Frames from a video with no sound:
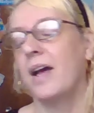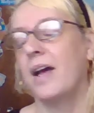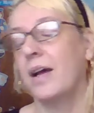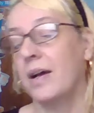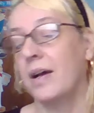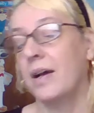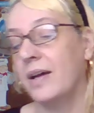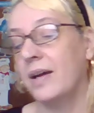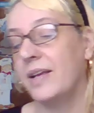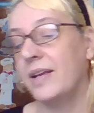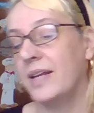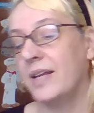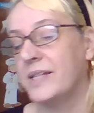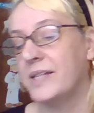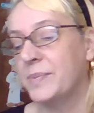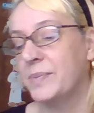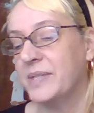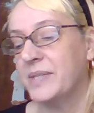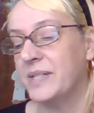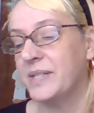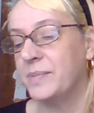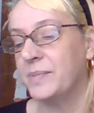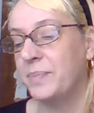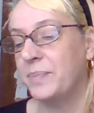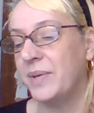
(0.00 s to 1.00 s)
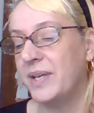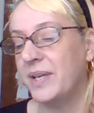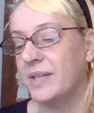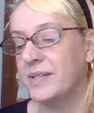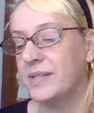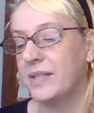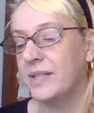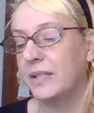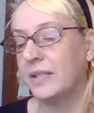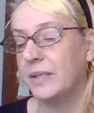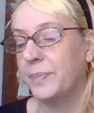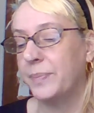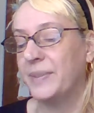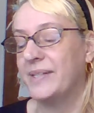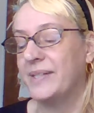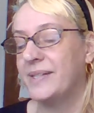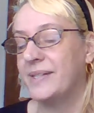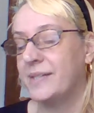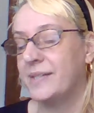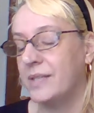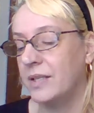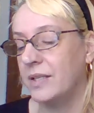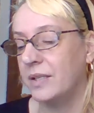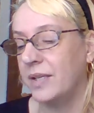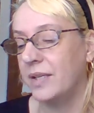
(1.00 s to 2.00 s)
Oh yes, Missus B is a little bit
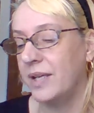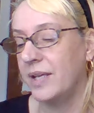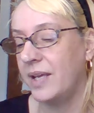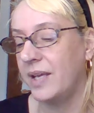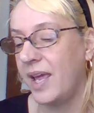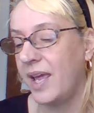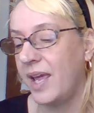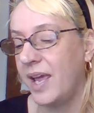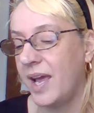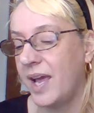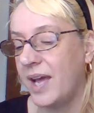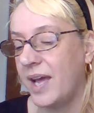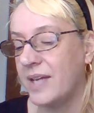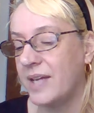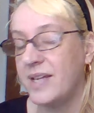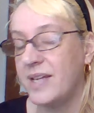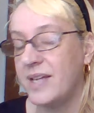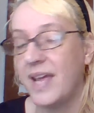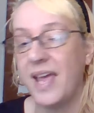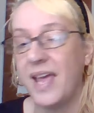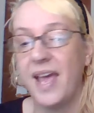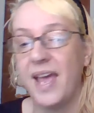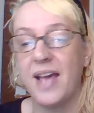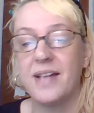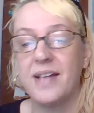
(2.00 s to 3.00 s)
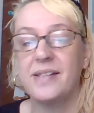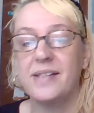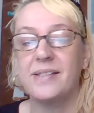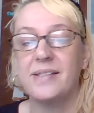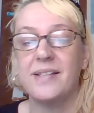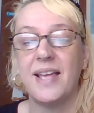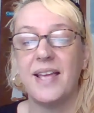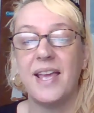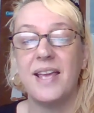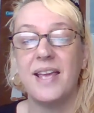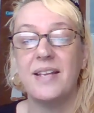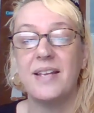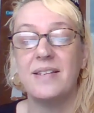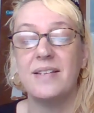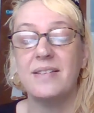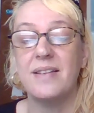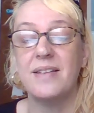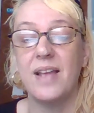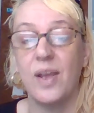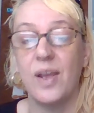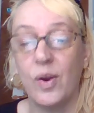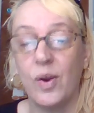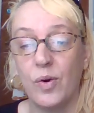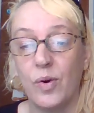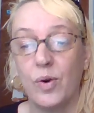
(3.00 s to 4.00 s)
silly and has a
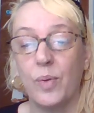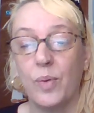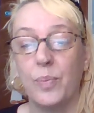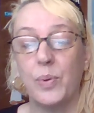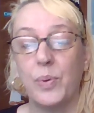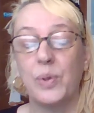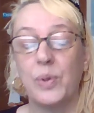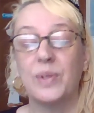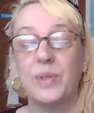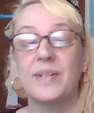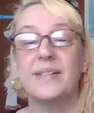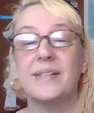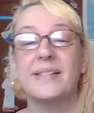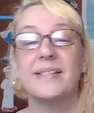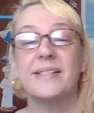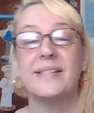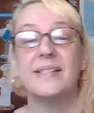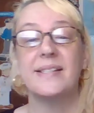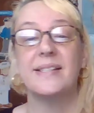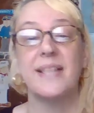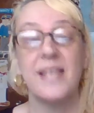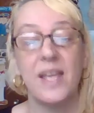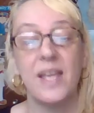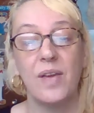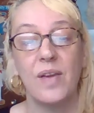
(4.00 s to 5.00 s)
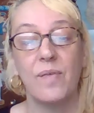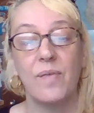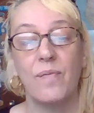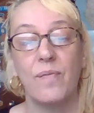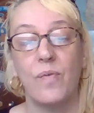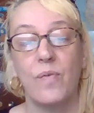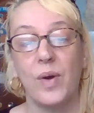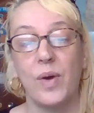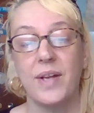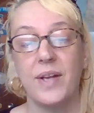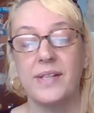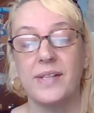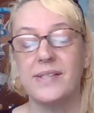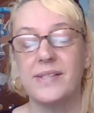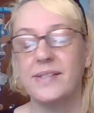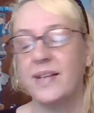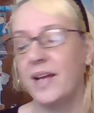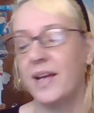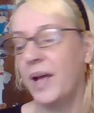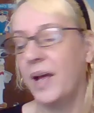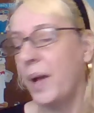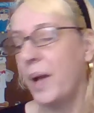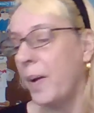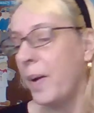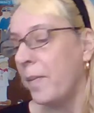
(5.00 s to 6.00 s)
terrible singing voice,
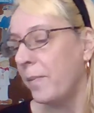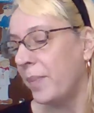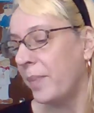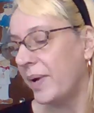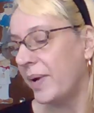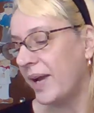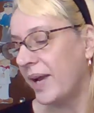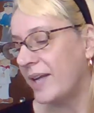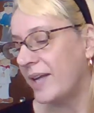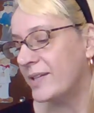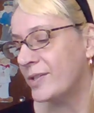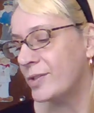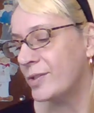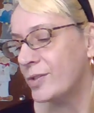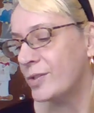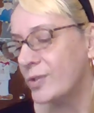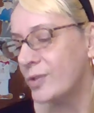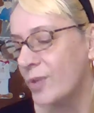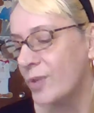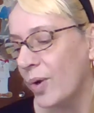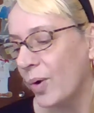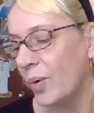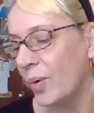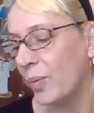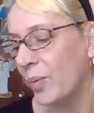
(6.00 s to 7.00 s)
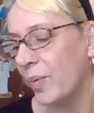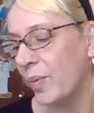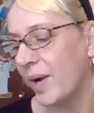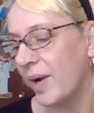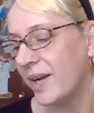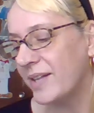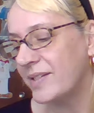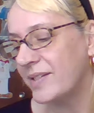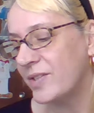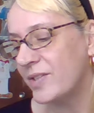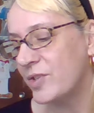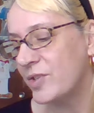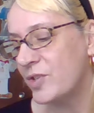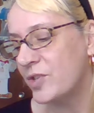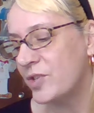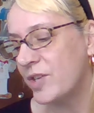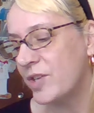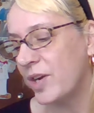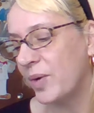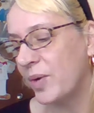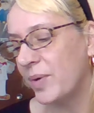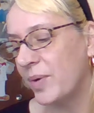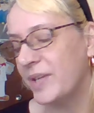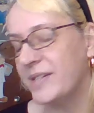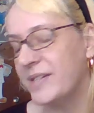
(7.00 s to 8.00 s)
but I so wanted to
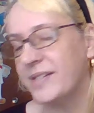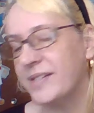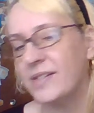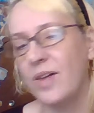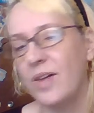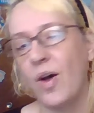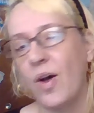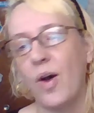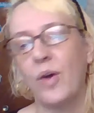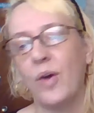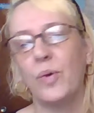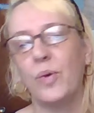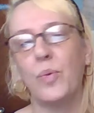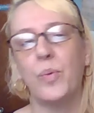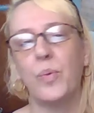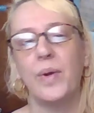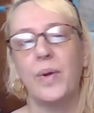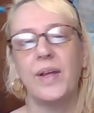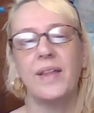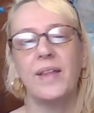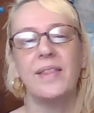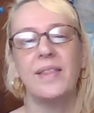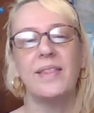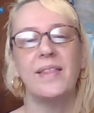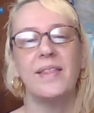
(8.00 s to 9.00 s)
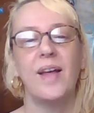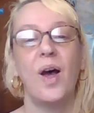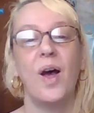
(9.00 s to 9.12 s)
share a song with